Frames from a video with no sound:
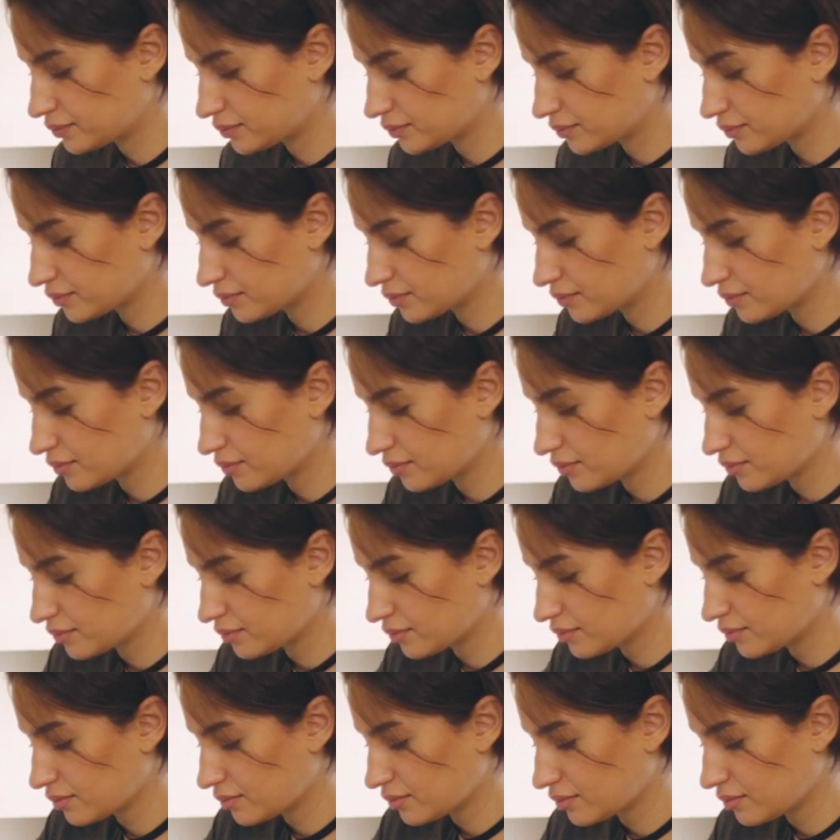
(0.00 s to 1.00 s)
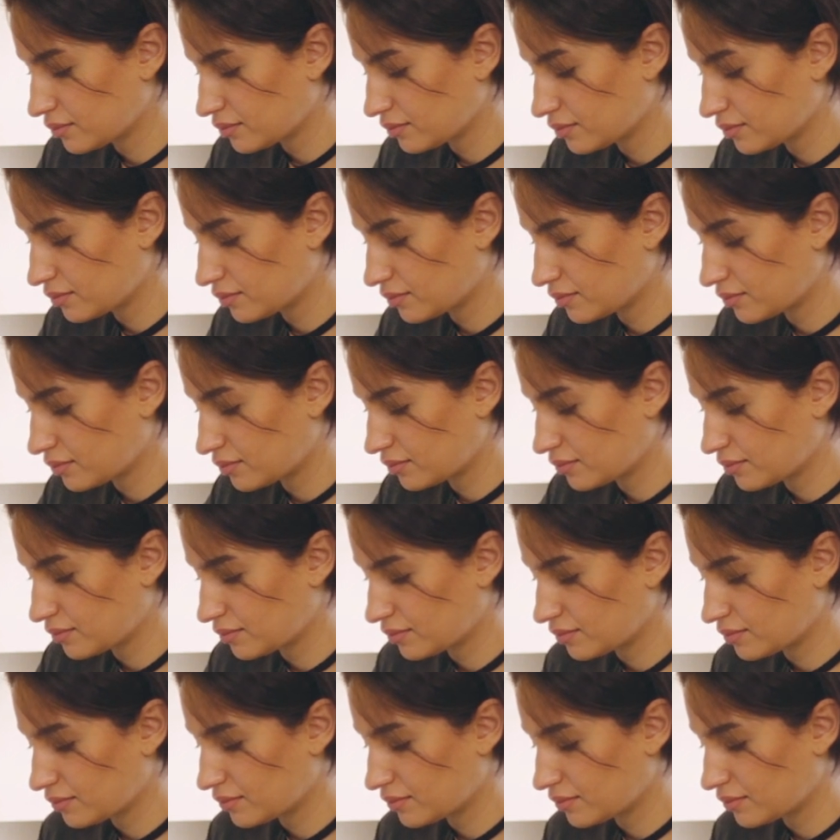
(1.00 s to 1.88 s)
(no one is talking)